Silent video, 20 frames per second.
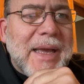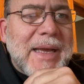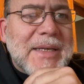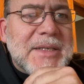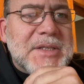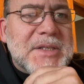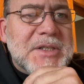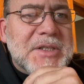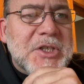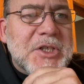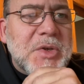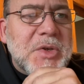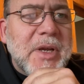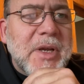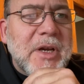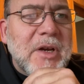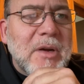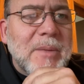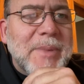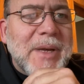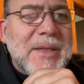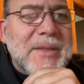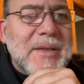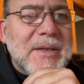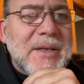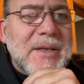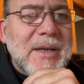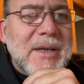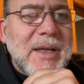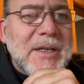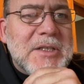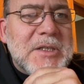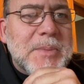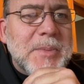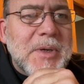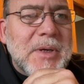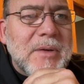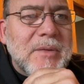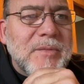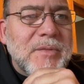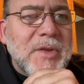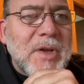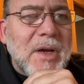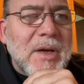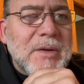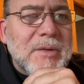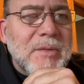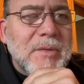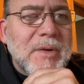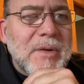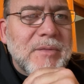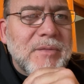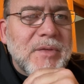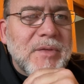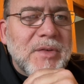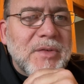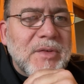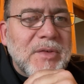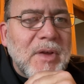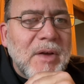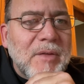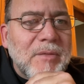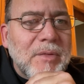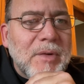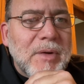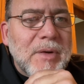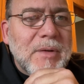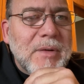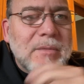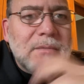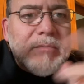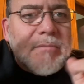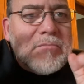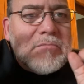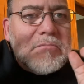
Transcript: asks, did you hear about the denouncement of Doctrine of Discovery?